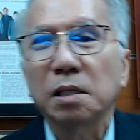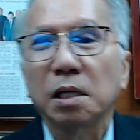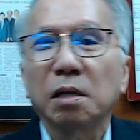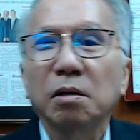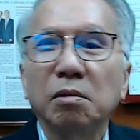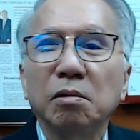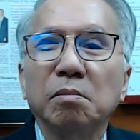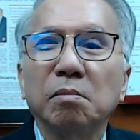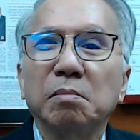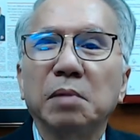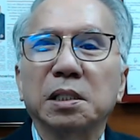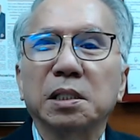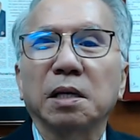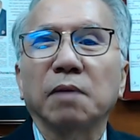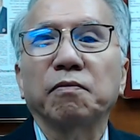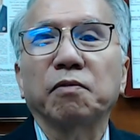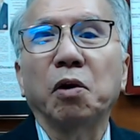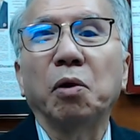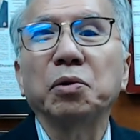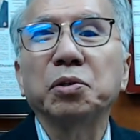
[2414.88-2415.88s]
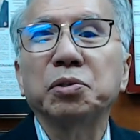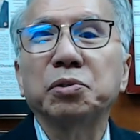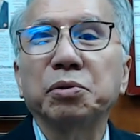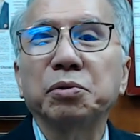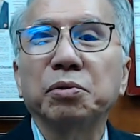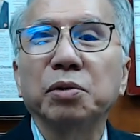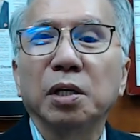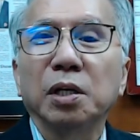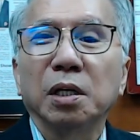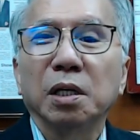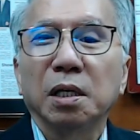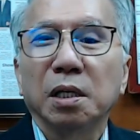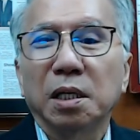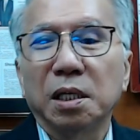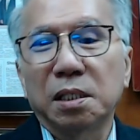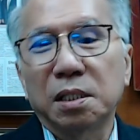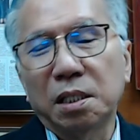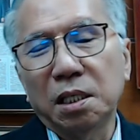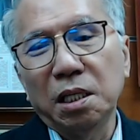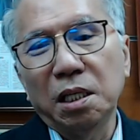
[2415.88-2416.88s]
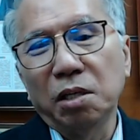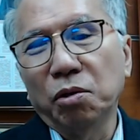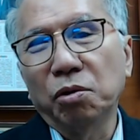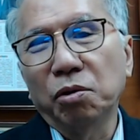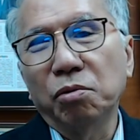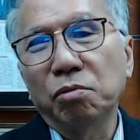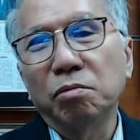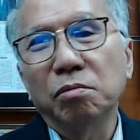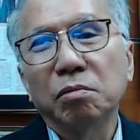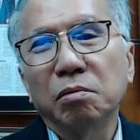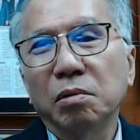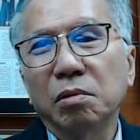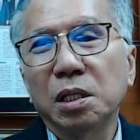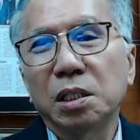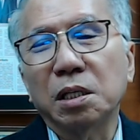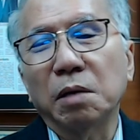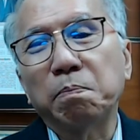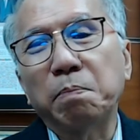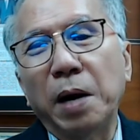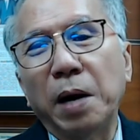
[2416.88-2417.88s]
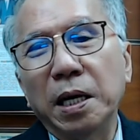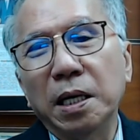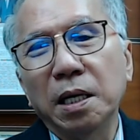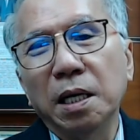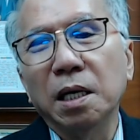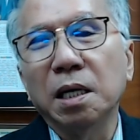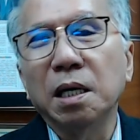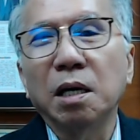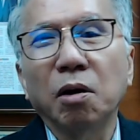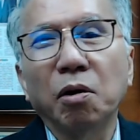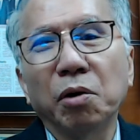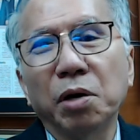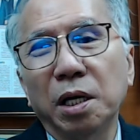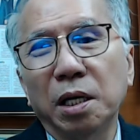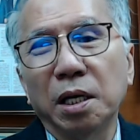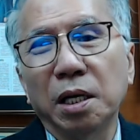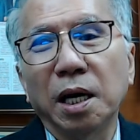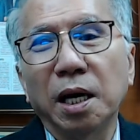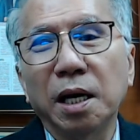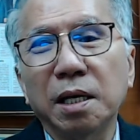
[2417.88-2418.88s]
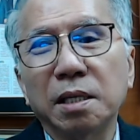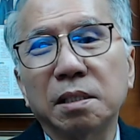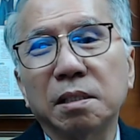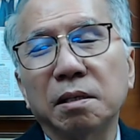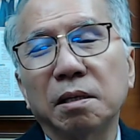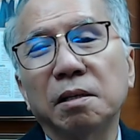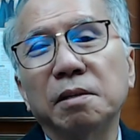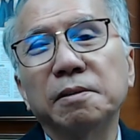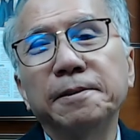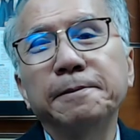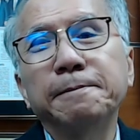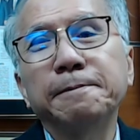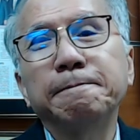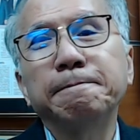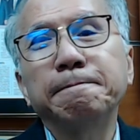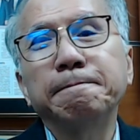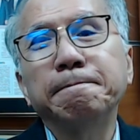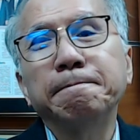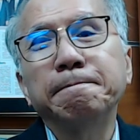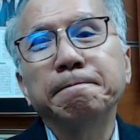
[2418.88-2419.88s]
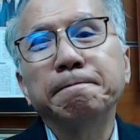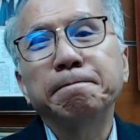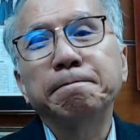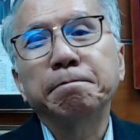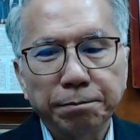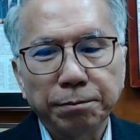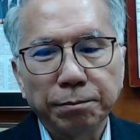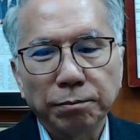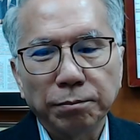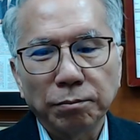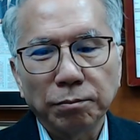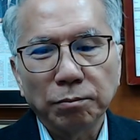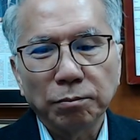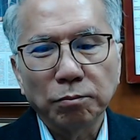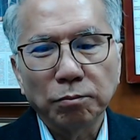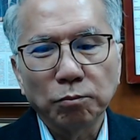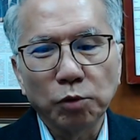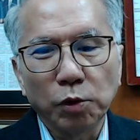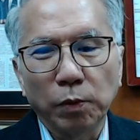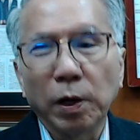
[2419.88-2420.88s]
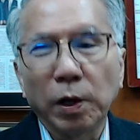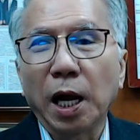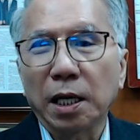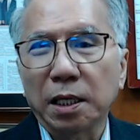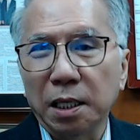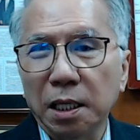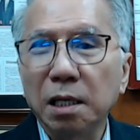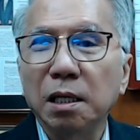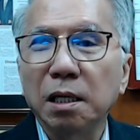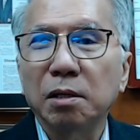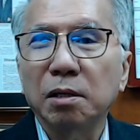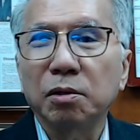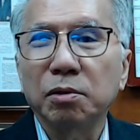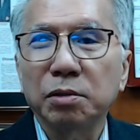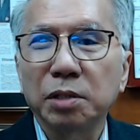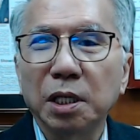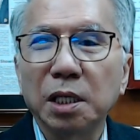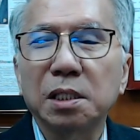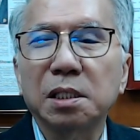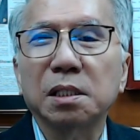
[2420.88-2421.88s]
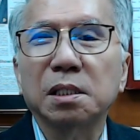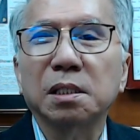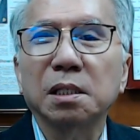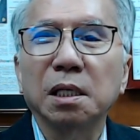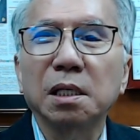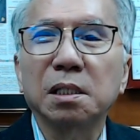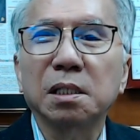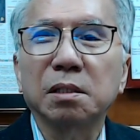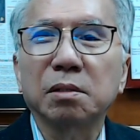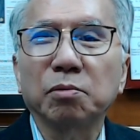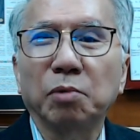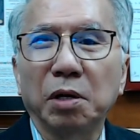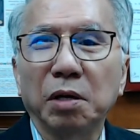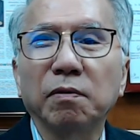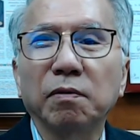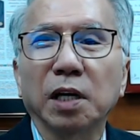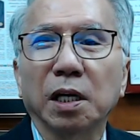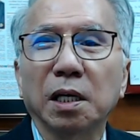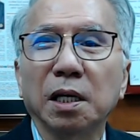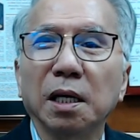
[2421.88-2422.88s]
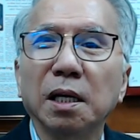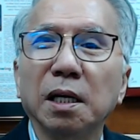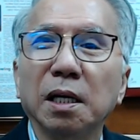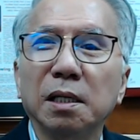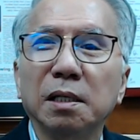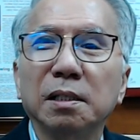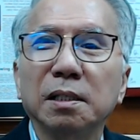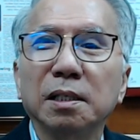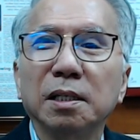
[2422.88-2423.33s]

You know, must have gone through. The CEO is a pioneer in oil and gas. You know, we were lucky. You know, this is one of the killer.